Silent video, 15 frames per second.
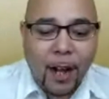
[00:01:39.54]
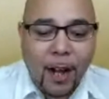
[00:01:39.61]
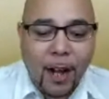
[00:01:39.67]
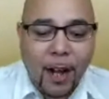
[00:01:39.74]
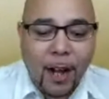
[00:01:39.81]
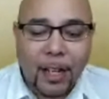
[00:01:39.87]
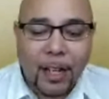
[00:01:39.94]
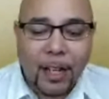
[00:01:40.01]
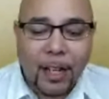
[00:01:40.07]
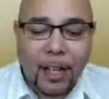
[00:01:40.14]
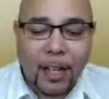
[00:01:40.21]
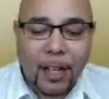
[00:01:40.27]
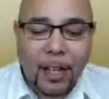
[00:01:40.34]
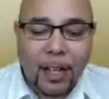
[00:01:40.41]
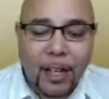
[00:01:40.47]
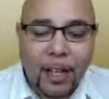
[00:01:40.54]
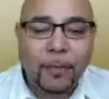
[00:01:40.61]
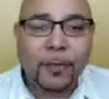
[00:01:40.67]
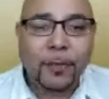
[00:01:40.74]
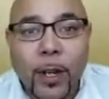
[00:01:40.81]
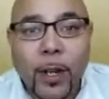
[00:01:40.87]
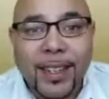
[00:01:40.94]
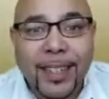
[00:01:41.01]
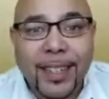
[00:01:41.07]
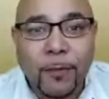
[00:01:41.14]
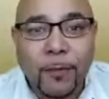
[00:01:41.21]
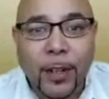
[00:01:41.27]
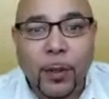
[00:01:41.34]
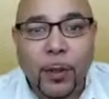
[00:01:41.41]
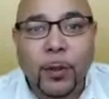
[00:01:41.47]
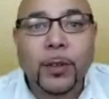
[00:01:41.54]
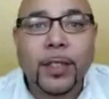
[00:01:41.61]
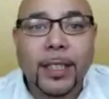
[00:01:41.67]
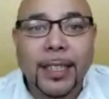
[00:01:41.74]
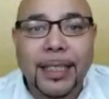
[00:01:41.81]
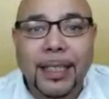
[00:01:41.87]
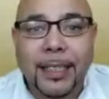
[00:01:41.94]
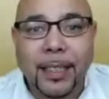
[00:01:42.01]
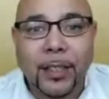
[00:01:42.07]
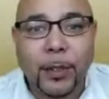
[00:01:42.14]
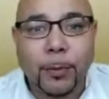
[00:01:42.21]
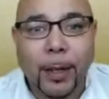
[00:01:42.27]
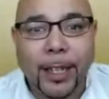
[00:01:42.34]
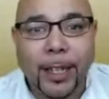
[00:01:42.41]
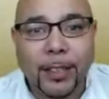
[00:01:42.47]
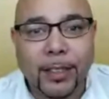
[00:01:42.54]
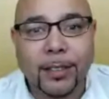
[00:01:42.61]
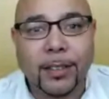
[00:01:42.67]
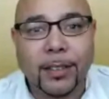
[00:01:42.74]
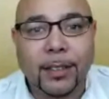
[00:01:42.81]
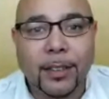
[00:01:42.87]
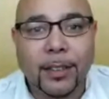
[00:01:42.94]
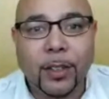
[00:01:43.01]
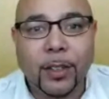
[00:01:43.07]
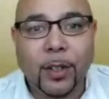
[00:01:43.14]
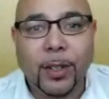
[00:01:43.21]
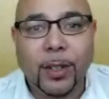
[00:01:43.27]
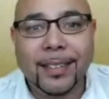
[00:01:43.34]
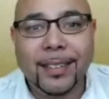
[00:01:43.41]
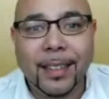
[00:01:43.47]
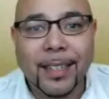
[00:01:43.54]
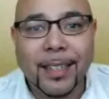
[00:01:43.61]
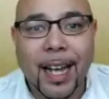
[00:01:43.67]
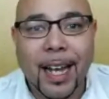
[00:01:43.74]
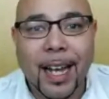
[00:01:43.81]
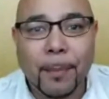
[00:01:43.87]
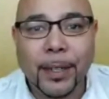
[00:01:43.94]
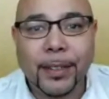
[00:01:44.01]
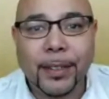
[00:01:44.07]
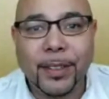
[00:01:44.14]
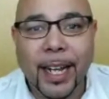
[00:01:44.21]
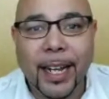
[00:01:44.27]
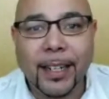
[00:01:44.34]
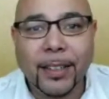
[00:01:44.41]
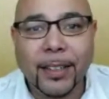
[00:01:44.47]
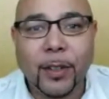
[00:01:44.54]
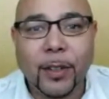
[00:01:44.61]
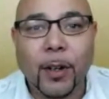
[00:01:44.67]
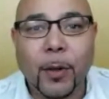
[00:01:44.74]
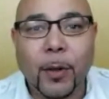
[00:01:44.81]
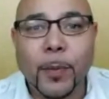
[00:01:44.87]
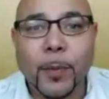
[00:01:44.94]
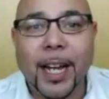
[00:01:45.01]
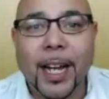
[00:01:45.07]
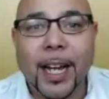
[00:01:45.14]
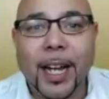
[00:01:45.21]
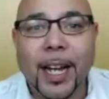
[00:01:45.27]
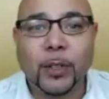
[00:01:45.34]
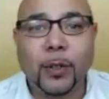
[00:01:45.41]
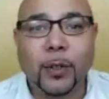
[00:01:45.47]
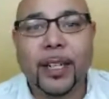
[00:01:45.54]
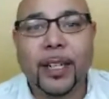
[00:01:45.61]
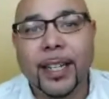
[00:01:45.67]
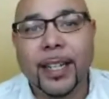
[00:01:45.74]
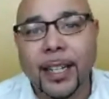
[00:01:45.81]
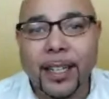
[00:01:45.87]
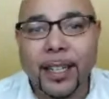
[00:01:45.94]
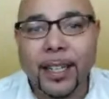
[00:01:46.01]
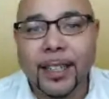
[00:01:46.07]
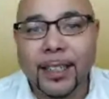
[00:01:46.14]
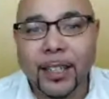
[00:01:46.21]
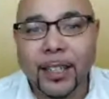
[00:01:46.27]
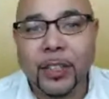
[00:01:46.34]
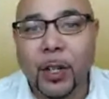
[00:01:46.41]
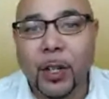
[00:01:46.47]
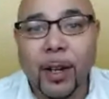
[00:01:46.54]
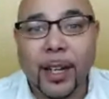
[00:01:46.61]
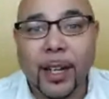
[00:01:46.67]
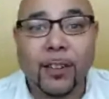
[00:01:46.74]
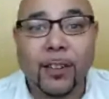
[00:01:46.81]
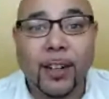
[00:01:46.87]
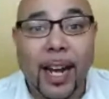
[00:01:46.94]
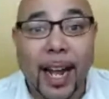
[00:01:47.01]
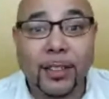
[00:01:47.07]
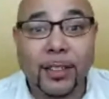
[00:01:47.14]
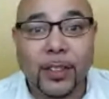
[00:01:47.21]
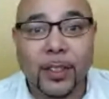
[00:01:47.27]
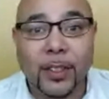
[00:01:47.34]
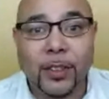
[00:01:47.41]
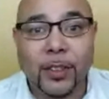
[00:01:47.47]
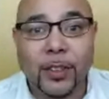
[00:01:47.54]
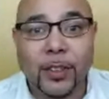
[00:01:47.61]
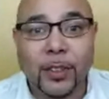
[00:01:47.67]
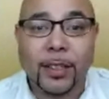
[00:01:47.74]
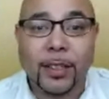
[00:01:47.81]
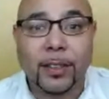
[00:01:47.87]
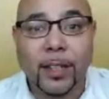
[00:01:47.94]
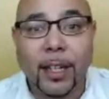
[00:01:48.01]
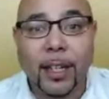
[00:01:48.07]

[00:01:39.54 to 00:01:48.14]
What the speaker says: how can self-esteem difficult situations. So that's the topic today. So I hope you guys enjoy the show and our answers to this